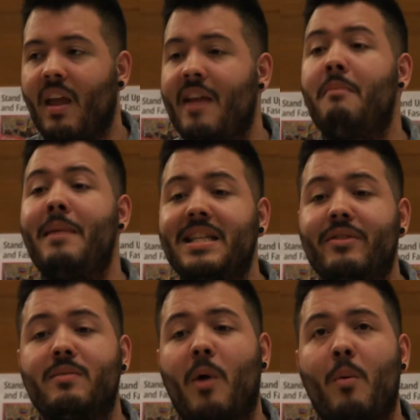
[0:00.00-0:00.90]
In the media
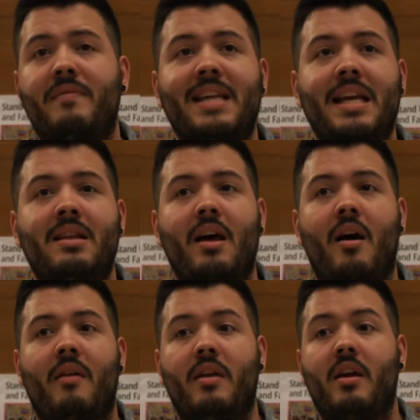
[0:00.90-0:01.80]
as well, we've seen, in
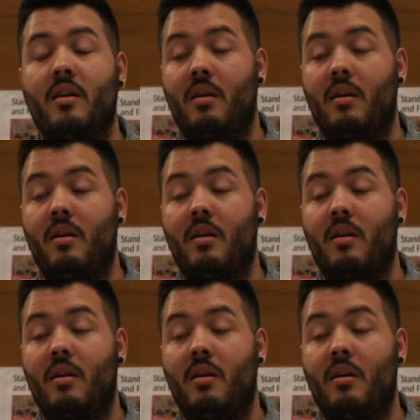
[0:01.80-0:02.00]
the